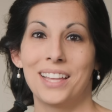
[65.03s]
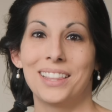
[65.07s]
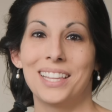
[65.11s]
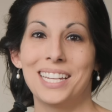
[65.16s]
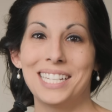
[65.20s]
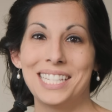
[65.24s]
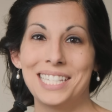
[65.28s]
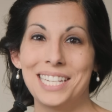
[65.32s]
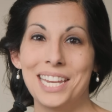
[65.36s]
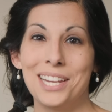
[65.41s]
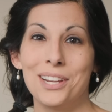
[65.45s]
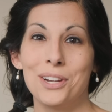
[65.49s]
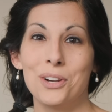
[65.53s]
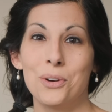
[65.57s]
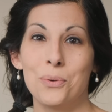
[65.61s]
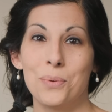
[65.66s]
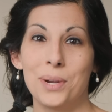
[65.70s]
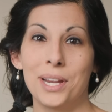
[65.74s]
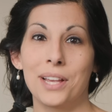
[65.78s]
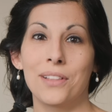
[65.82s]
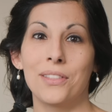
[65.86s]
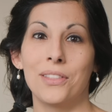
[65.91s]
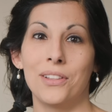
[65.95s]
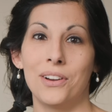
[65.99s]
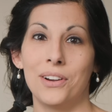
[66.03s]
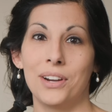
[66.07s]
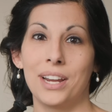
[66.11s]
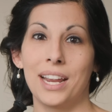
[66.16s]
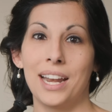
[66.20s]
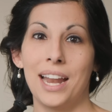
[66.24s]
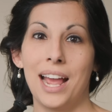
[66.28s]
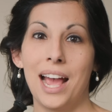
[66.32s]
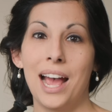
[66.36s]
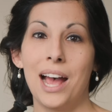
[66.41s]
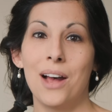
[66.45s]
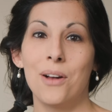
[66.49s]
Let's take a quick look
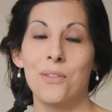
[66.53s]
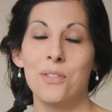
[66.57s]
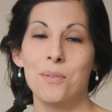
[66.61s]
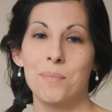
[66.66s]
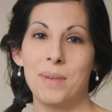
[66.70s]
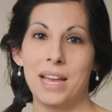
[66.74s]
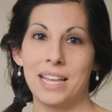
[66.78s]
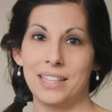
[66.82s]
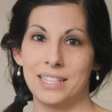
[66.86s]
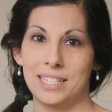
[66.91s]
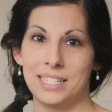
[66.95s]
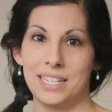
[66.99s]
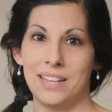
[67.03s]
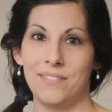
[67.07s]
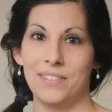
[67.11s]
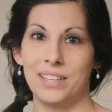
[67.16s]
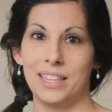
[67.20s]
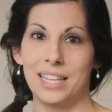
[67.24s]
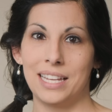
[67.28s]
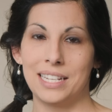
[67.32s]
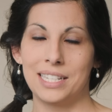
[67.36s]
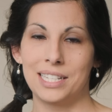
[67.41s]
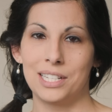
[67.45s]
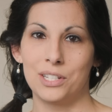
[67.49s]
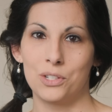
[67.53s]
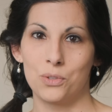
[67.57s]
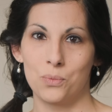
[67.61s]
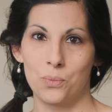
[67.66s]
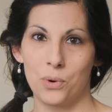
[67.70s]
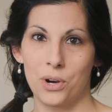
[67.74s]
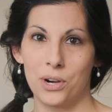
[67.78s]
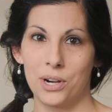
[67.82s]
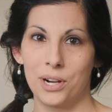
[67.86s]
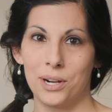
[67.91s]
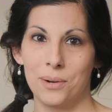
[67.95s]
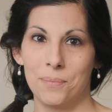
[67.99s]
at how the Math 7 lessons
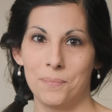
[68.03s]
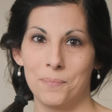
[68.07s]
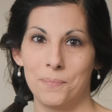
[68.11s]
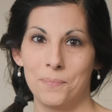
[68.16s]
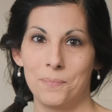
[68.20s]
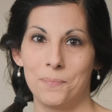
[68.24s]
work.